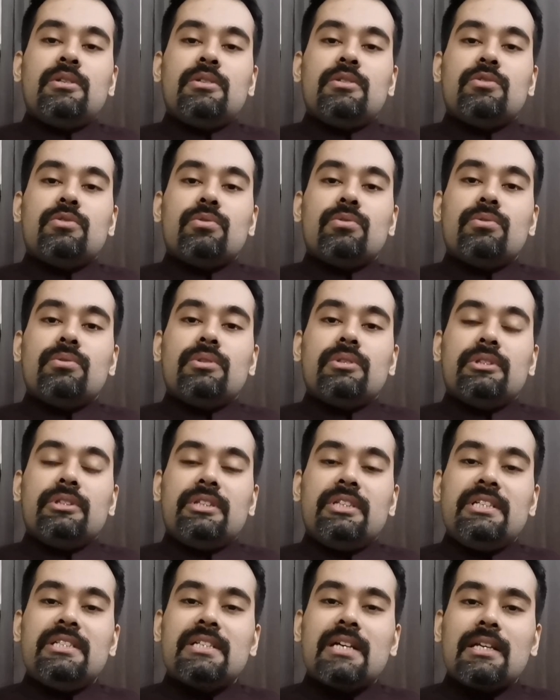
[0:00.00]
So
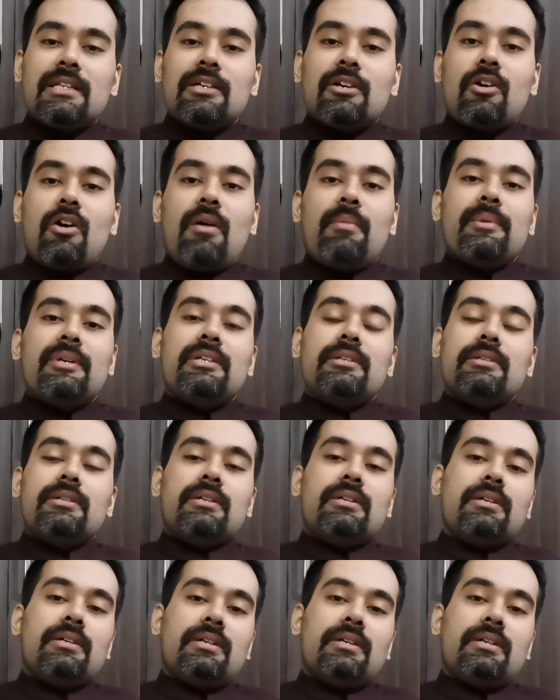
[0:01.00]
these are the common